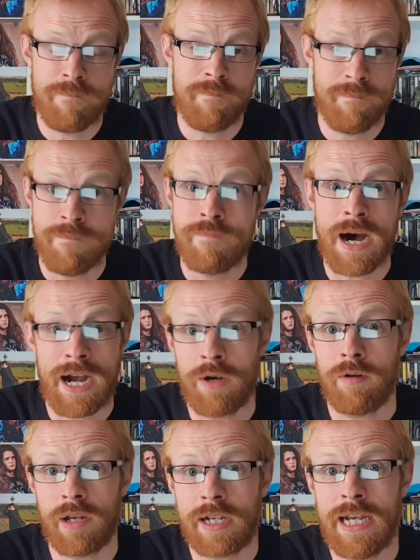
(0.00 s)
by
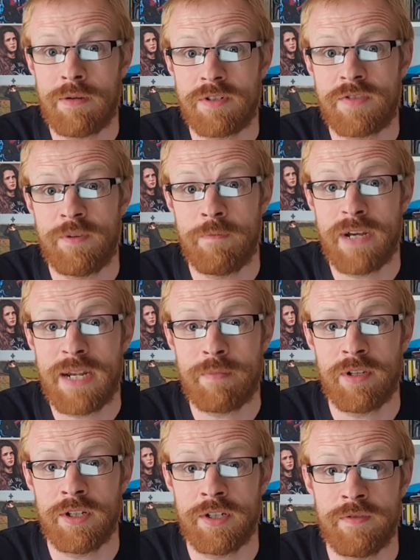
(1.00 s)
all accounts from
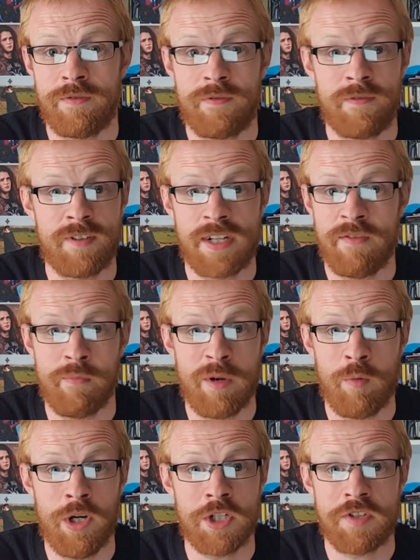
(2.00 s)
people that have given me
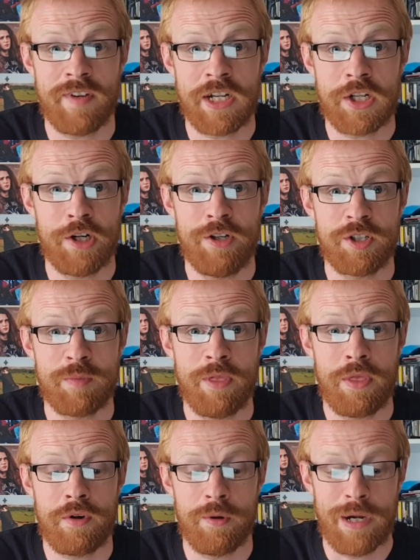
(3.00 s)
words of
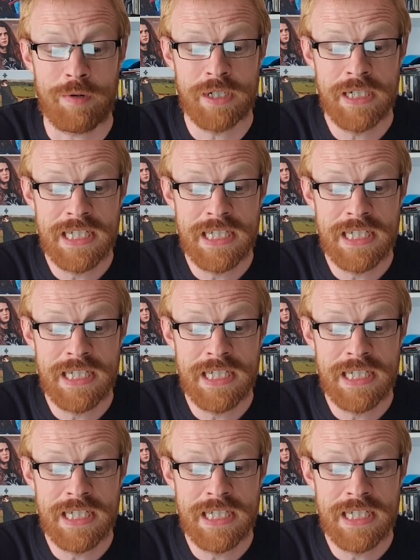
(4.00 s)
encouragement throughout,